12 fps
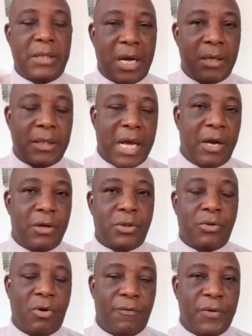Now that
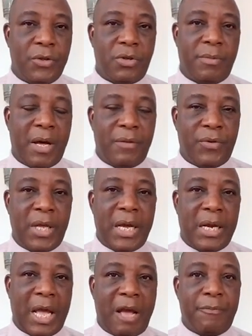goes roughly to about
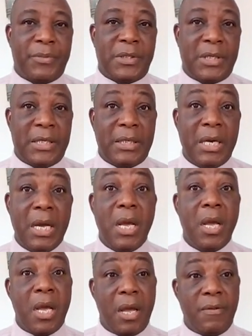3.5%
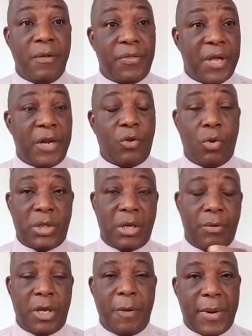in the third quarter.
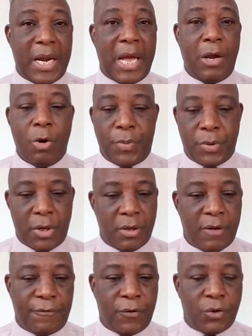We'll keep an eye open on
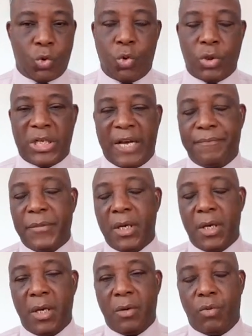the fourth quarter,
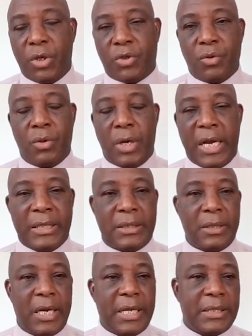which will end
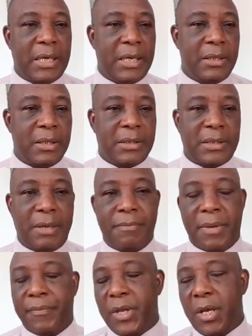later in
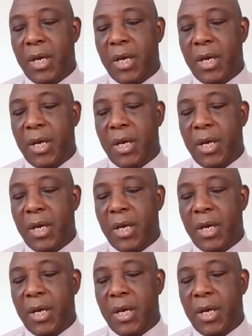December.